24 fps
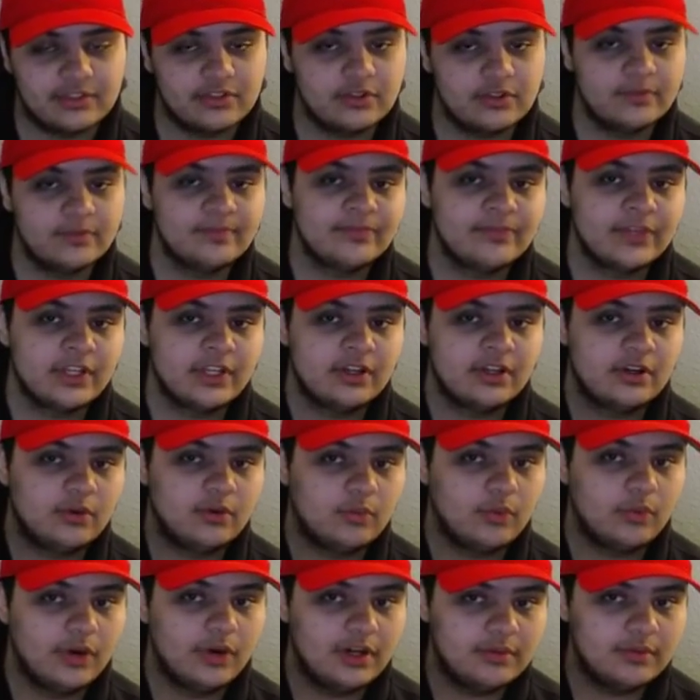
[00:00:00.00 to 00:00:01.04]
dude.
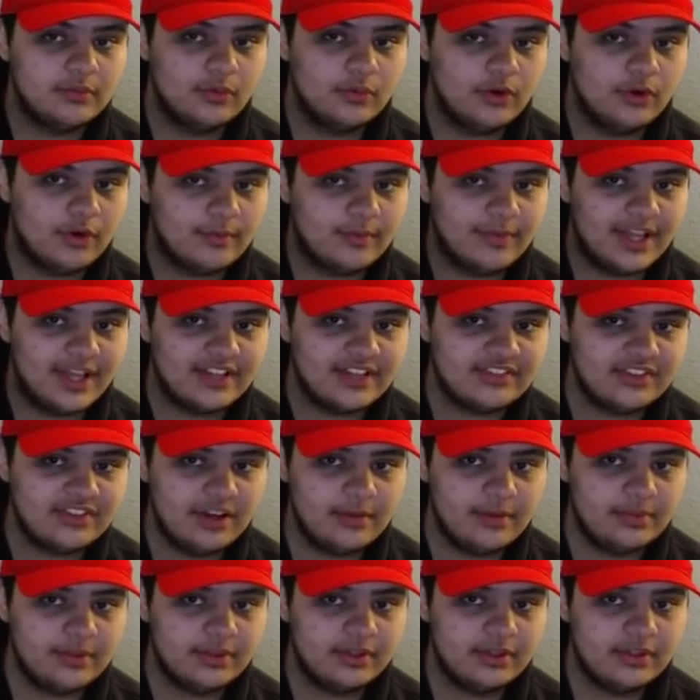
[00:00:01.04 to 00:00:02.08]
One more mess
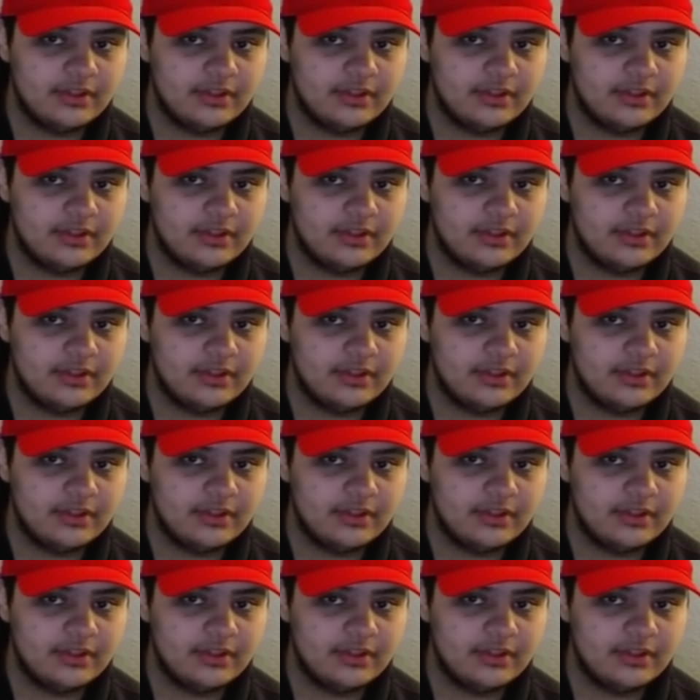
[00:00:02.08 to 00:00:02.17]
up,